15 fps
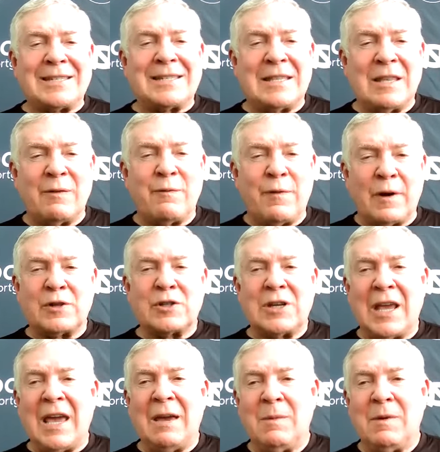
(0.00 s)
the first
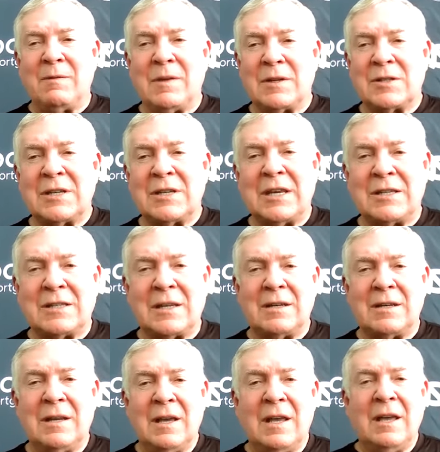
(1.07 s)
game of the
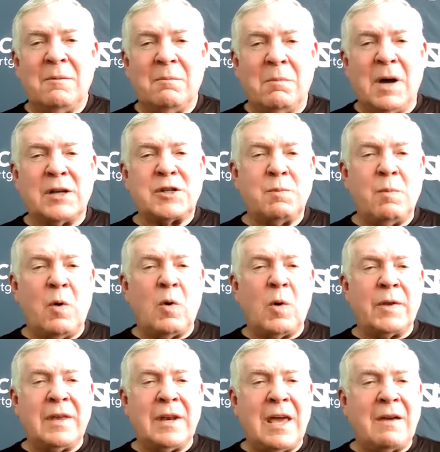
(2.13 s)
season, much
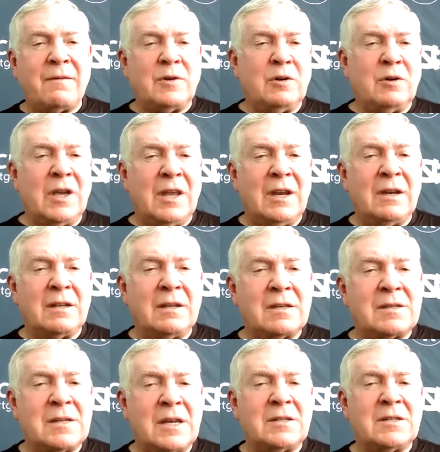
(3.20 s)
more than after you get into the
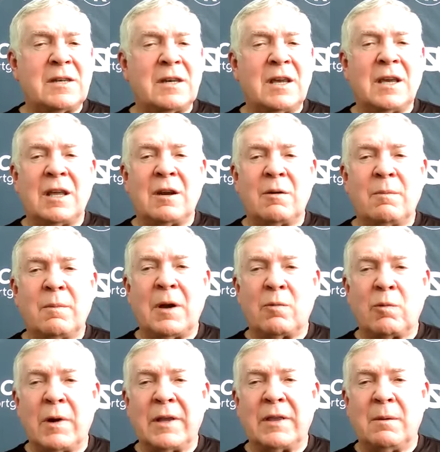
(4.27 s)
season and get a
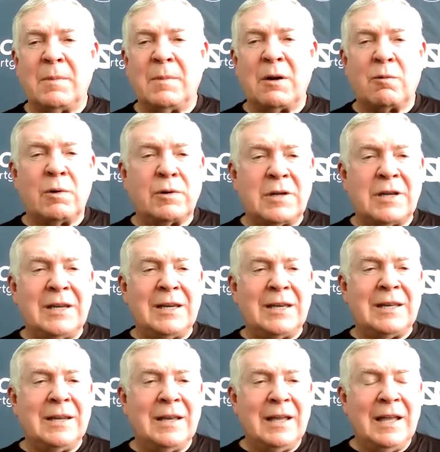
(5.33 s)
rhythm and a
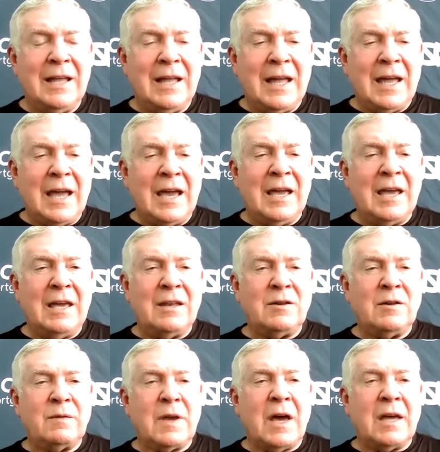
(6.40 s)
routine, and
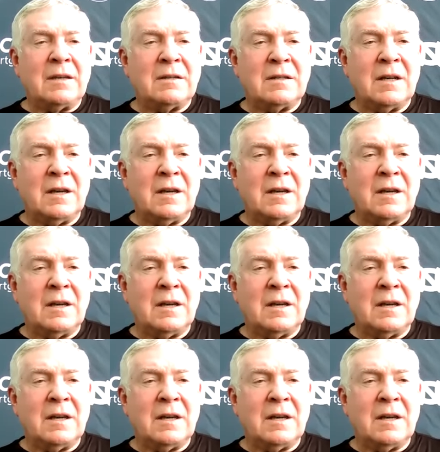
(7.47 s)
you've got